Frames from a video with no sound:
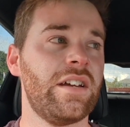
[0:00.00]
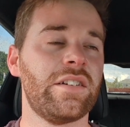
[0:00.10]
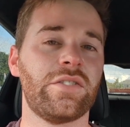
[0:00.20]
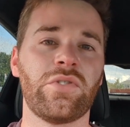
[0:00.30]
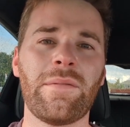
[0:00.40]

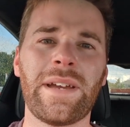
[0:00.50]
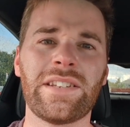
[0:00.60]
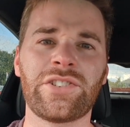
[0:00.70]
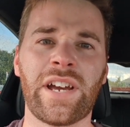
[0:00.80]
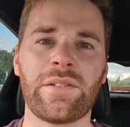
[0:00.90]
to try and make
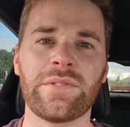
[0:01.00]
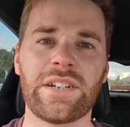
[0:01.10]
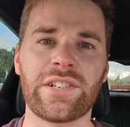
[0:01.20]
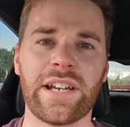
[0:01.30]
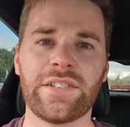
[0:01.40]
this channel as
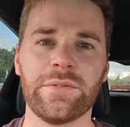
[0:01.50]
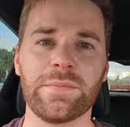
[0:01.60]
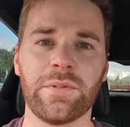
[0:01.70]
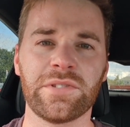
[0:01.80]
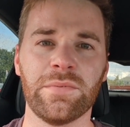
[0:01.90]
educational as
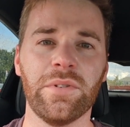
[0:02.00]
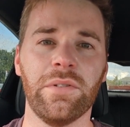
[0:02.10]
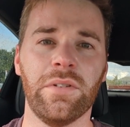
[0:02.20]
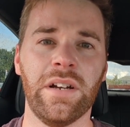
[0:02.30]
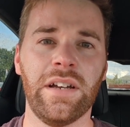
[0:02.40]

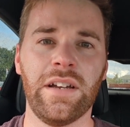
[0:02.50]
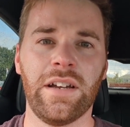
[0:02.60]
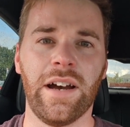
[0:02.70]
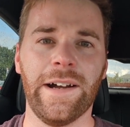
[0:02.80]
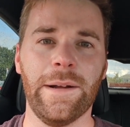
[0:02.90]
possible
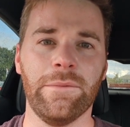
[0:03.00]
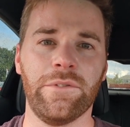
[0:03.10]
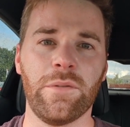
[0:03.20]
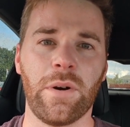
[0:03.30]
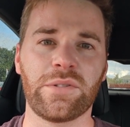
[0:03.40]

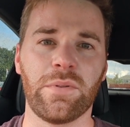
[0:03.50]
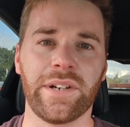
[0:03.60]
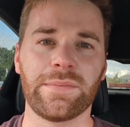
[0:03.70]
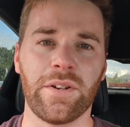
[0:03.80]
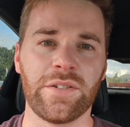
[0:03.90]
for multiple
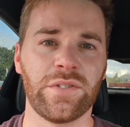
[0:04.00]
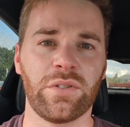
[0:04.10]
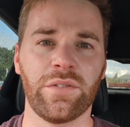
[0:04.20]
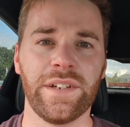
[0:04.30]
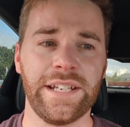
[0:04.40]
exposure
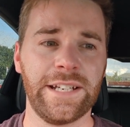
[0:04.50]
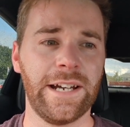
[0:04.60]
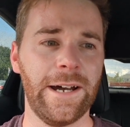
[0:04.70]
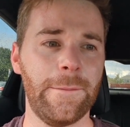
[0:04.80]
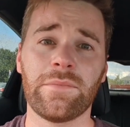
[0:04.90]
photography.
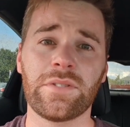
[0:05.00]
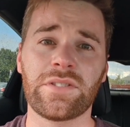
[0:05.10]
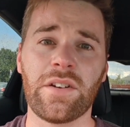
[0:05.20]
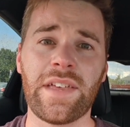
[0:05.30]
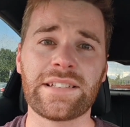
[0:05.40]

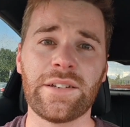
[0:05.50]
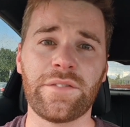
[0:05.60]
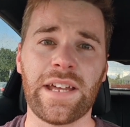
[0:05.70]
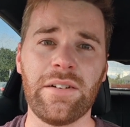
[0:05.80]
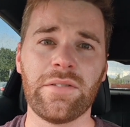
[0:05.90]
So that's it
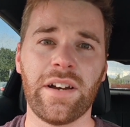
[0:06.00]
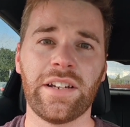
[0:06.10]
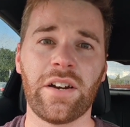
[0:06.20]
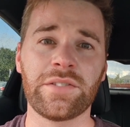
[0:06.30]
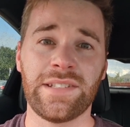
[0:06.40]
for now,
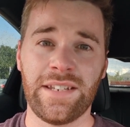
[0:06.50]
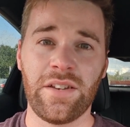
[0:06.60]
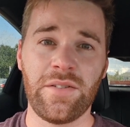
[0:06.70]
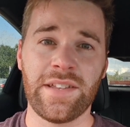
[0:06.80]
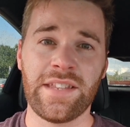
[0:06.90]
and I'll see
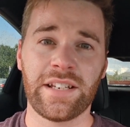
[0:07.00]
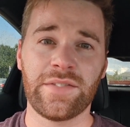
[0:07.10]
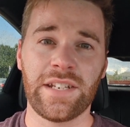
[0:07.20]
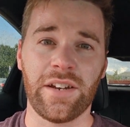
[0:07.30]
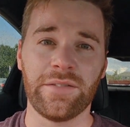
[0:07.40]
you in the
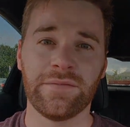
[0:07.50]
next video.